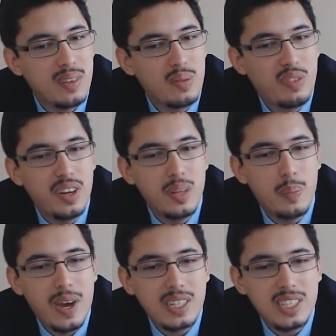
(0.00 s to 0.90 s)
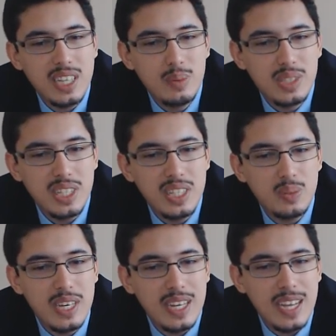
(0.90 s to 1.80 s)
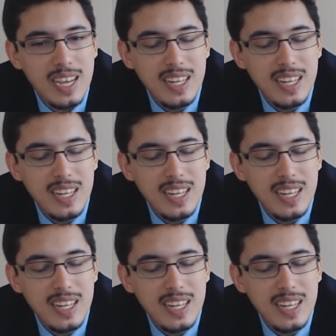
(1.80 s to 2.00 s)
and further back James Jakes went